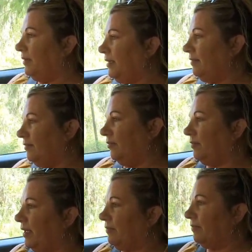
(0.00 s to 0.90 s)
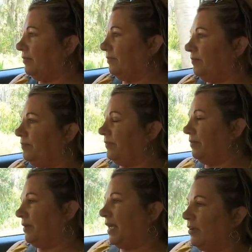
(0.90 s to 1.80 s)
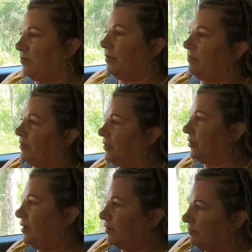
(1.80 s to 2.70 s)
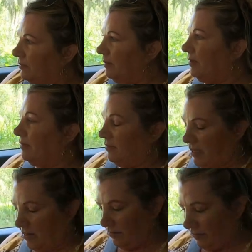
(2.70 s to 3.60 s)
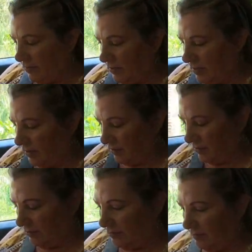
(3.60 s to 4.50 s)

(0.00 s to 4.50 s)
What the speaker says: because it's so late and we can't go in with the dogs, we might head over to there.